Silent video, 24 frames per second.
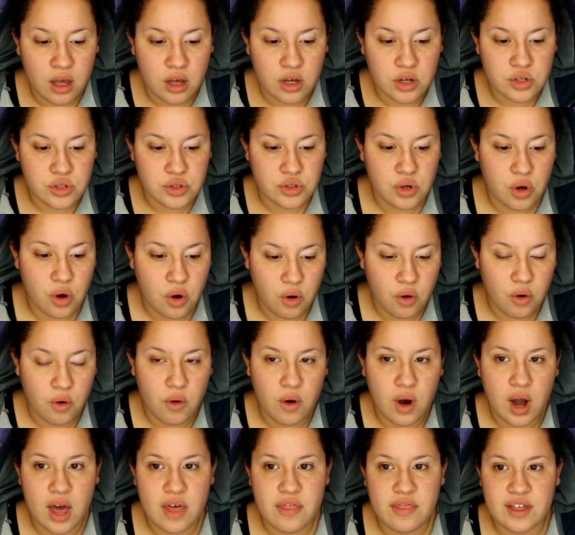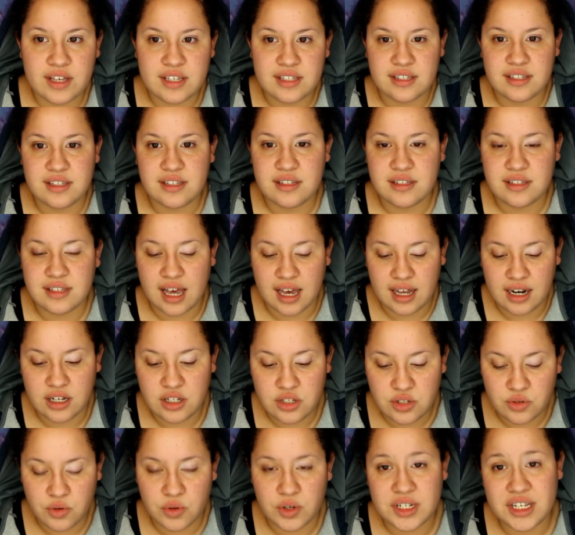So the cited
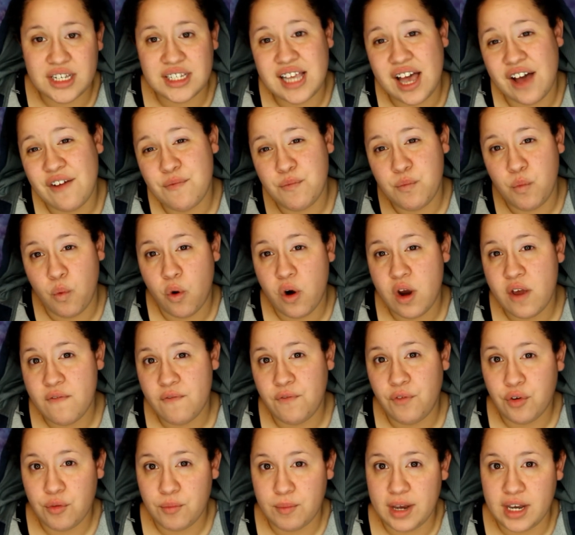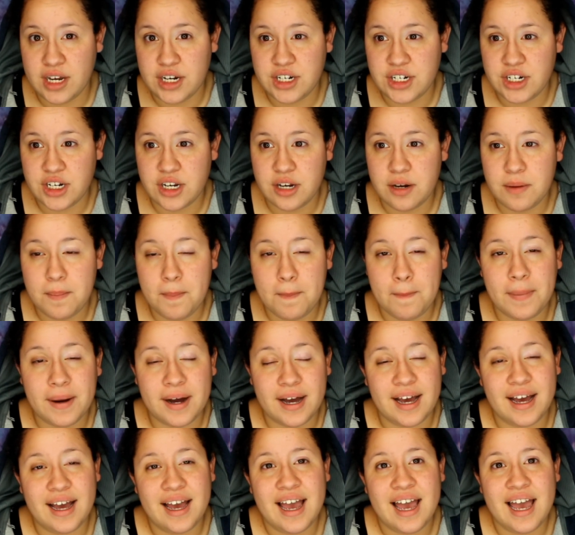sources have more information,
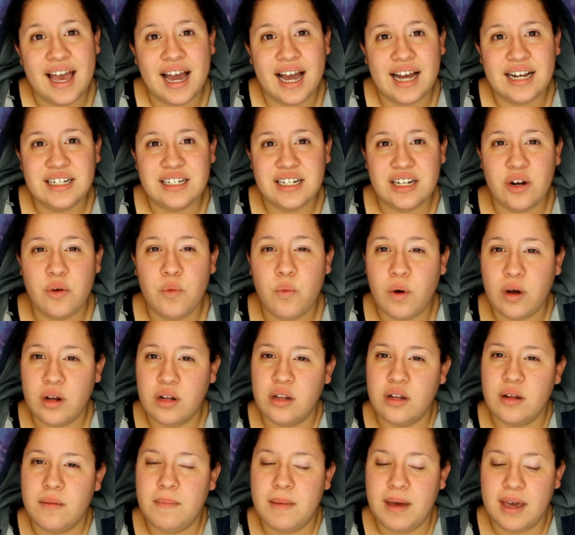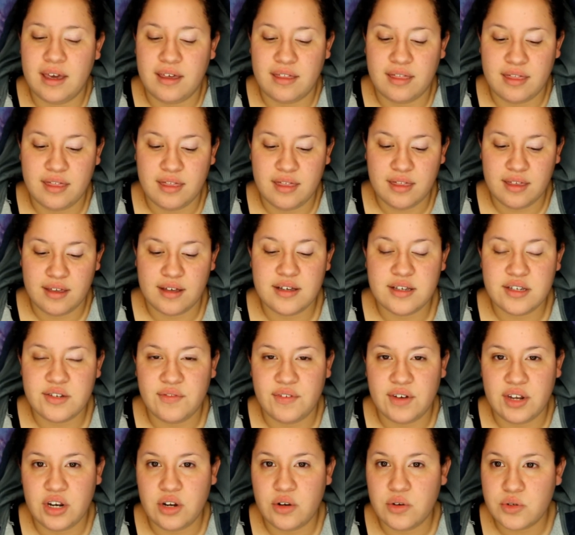but I didn't want to make this
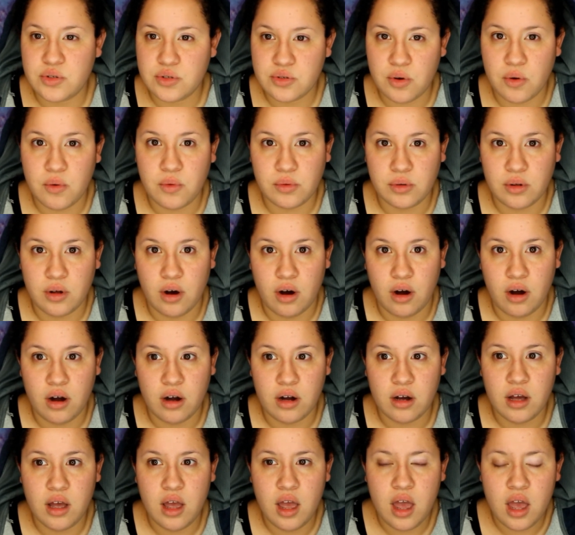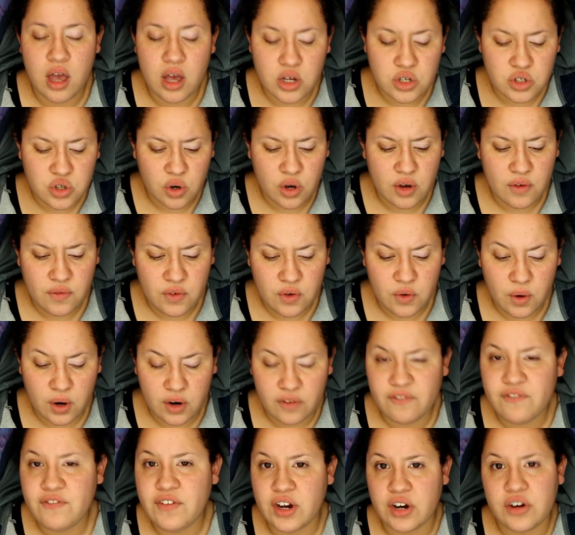video so long. So if you are
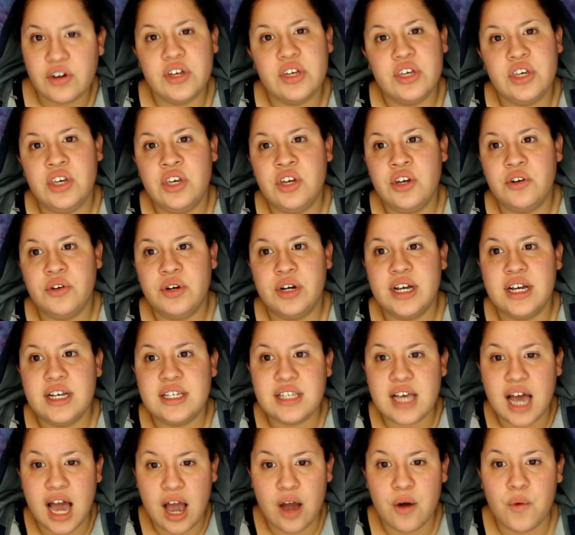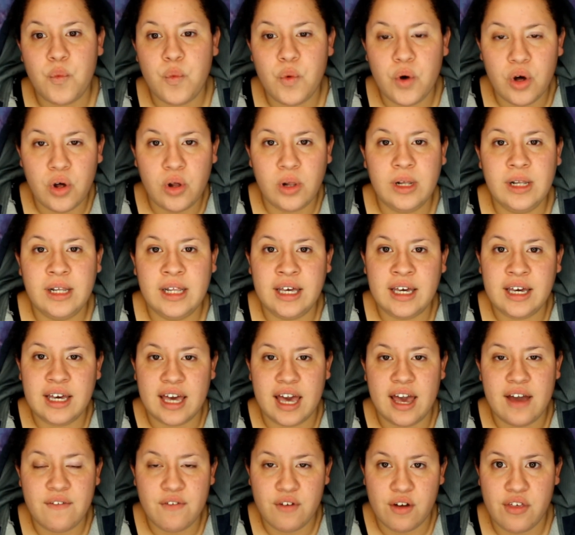very curious, I will link
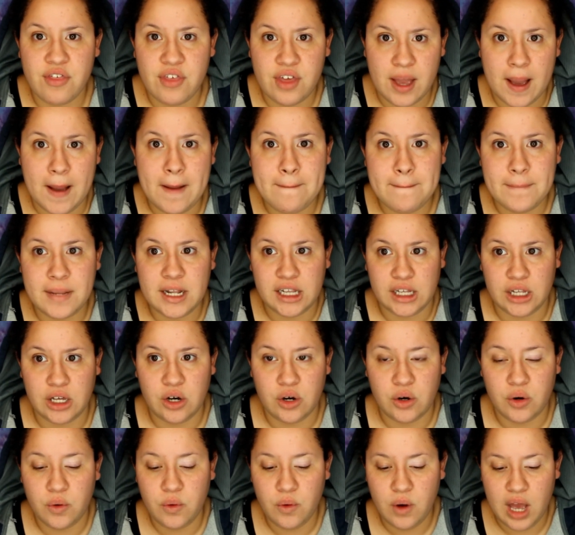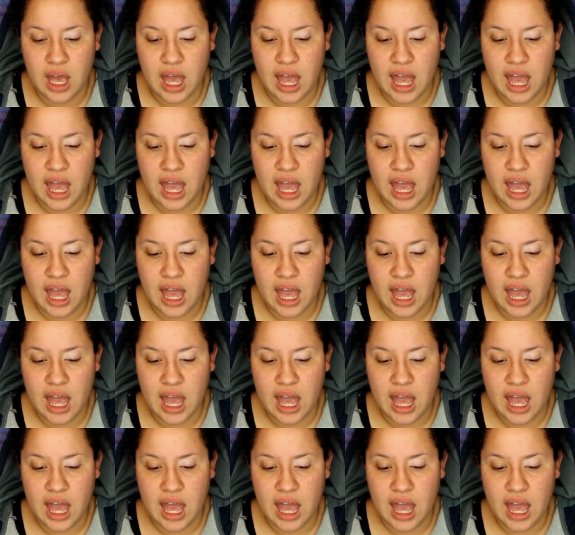everything below.